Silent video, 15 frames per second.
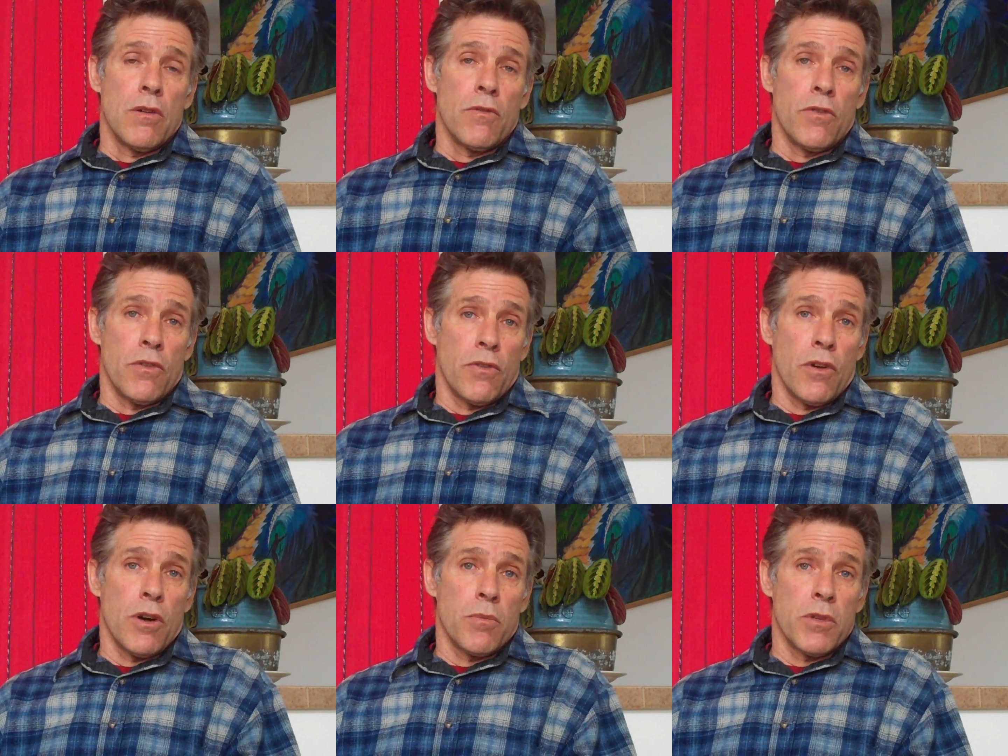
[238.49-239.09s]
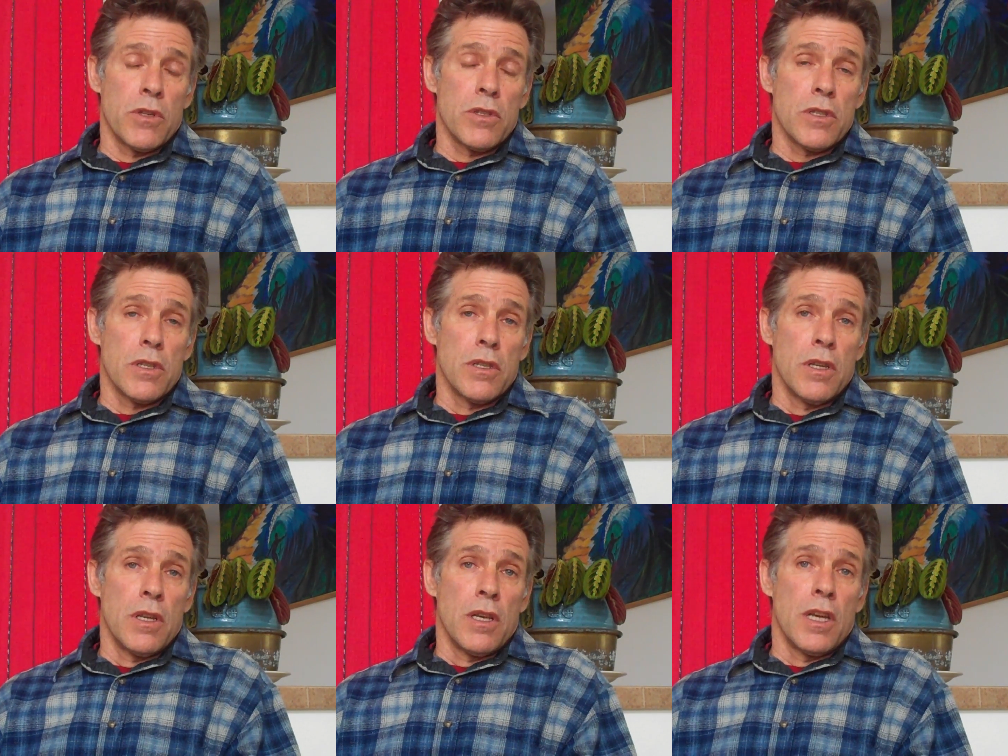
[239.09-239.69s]
for farmers,
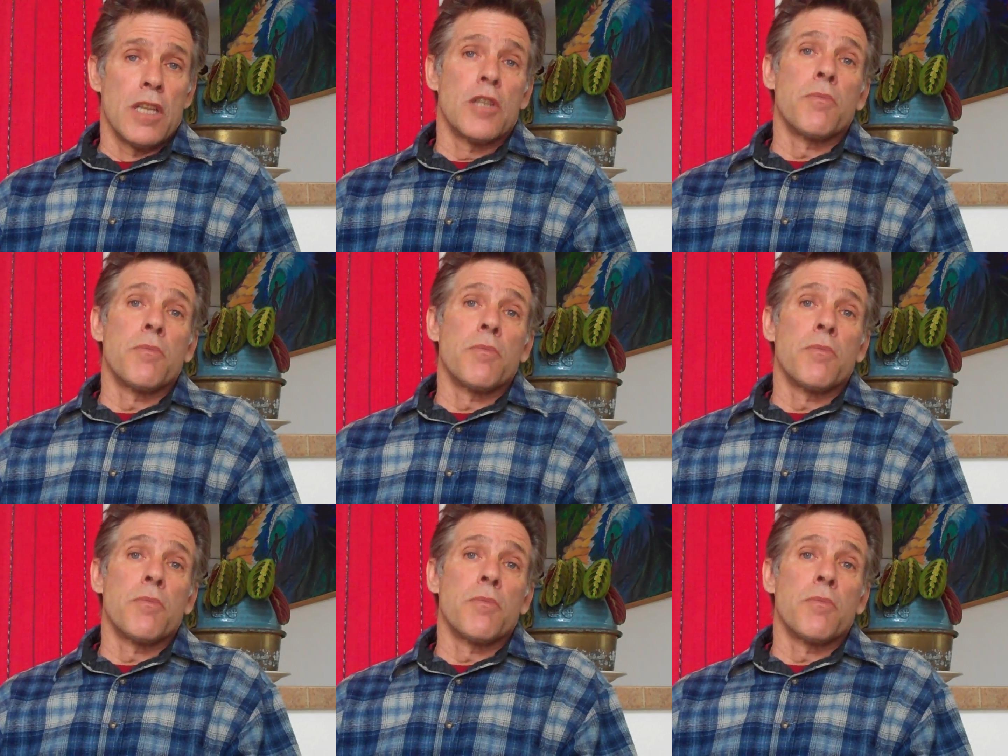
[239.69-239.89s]
and